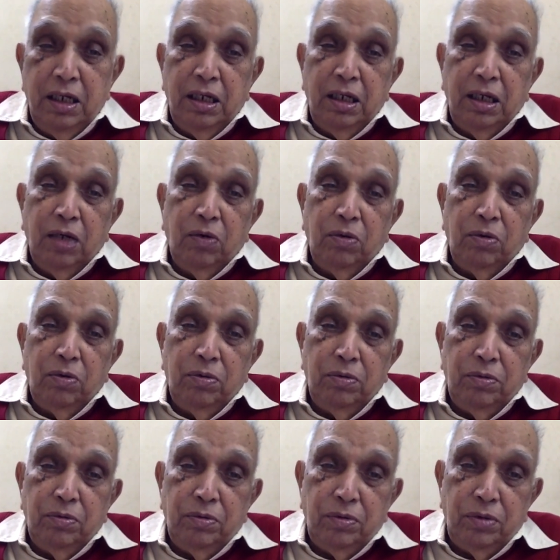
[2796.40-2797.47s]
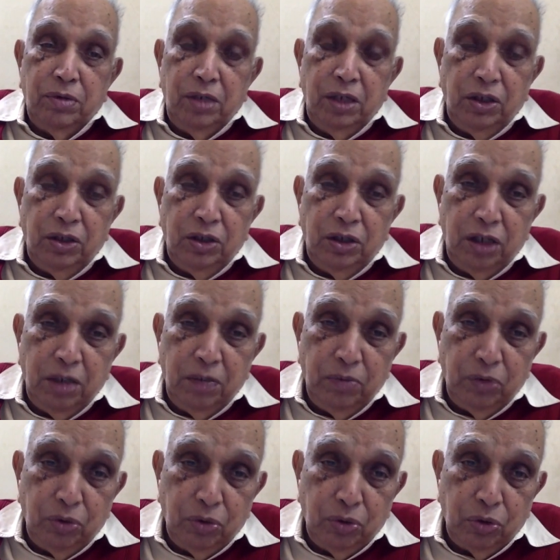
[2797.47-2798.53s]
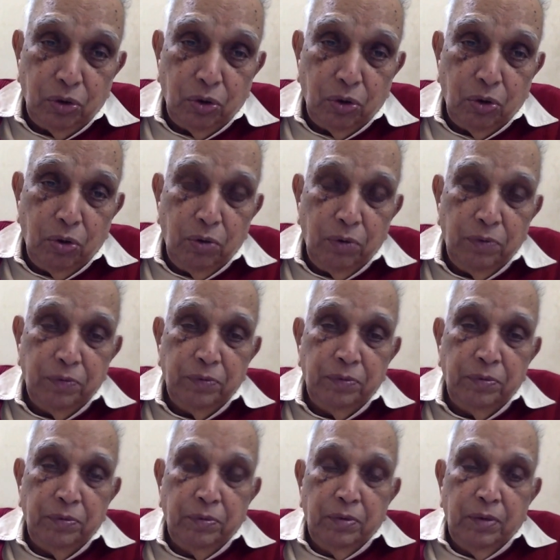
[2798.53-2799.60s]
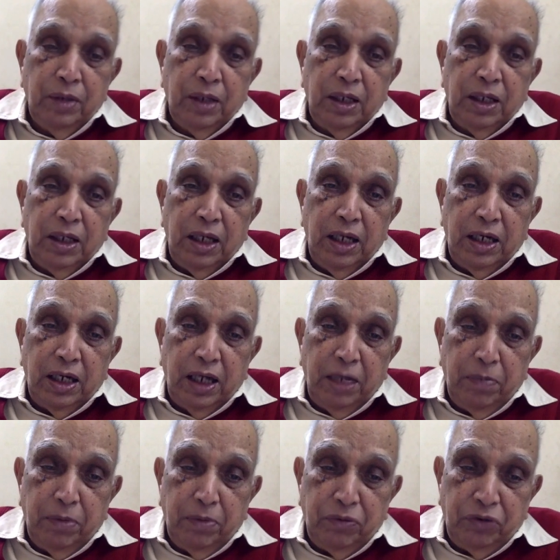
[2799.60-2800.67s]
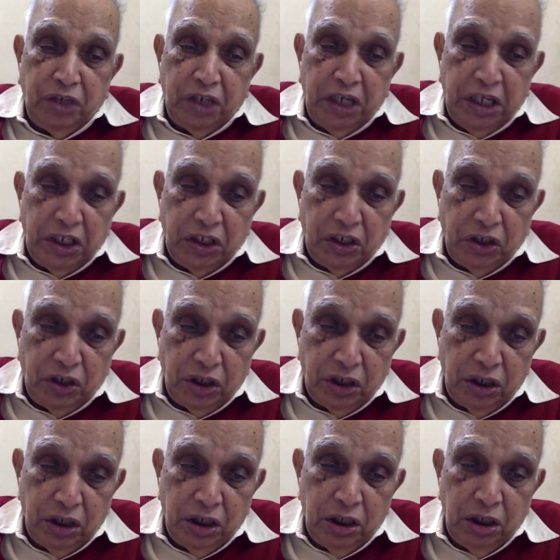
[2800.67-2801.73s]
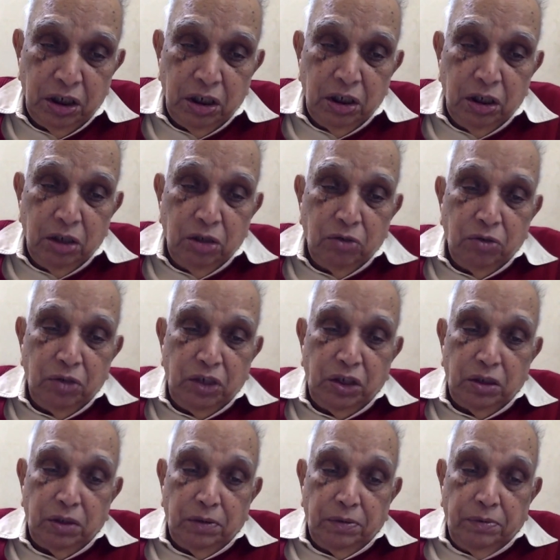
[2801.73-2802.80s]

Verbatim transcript: Now, this seems to show a type of change which